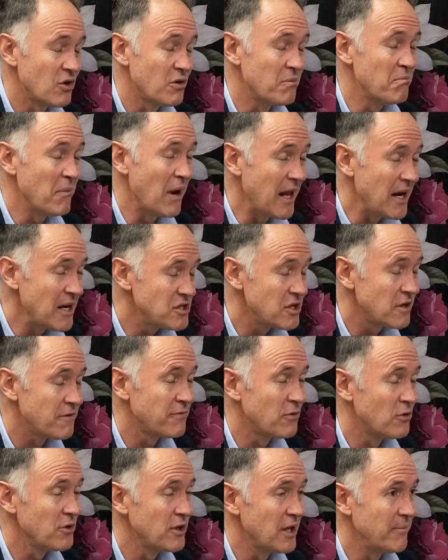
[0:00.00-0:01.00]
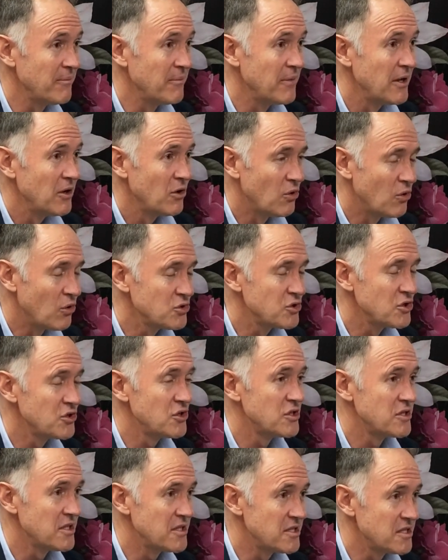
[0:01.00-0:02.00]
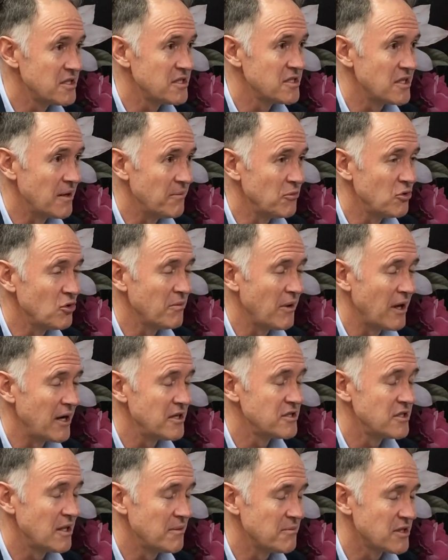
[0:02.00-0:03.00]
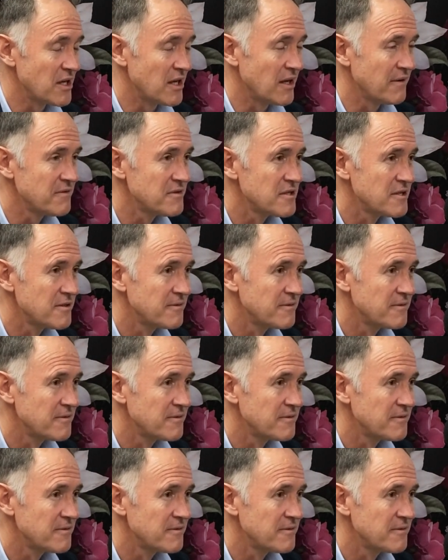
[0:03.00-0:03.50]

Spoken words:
manage it for them, also just assist them to manage it themselves.